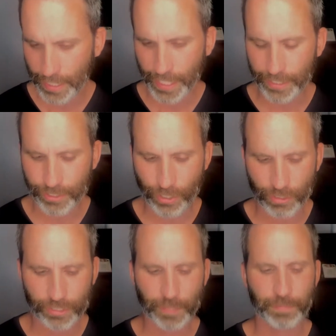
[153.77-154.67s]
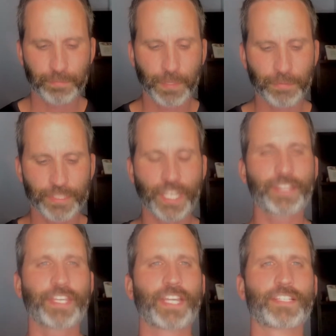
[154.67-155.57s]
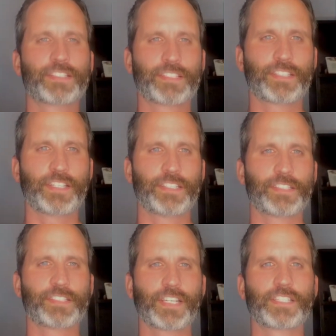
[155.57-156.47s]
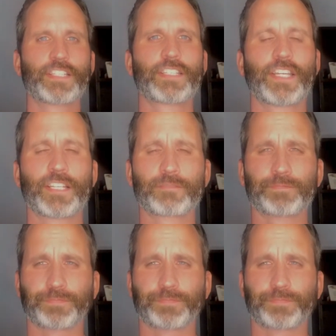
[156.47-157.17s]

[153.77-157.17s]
And so some people take that as this idea that,